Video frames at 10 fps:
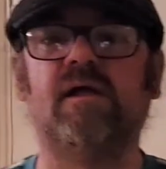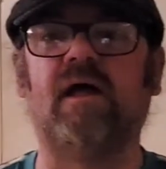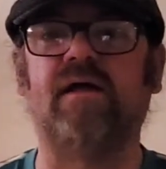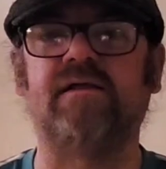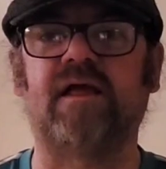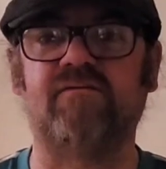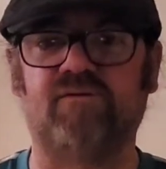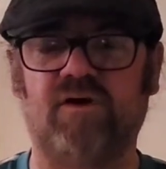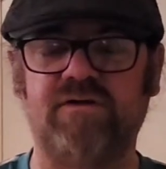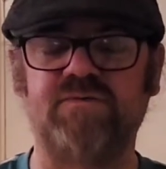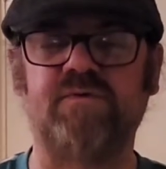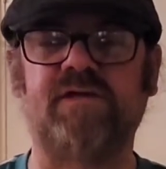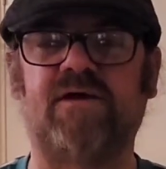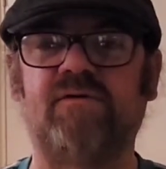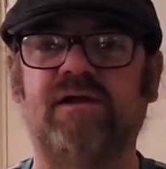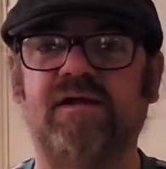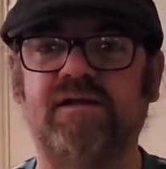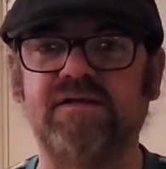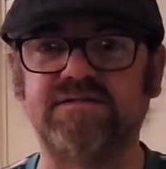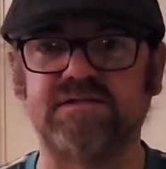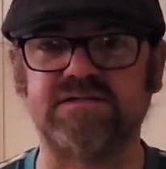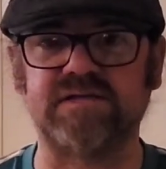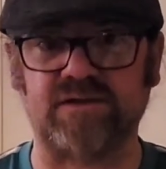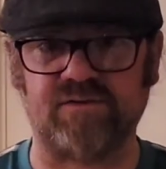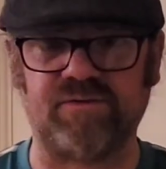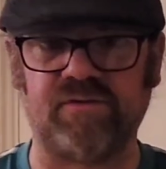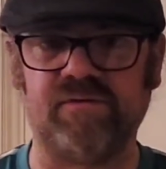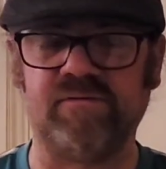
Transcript: and Canvey Island were down in 16th.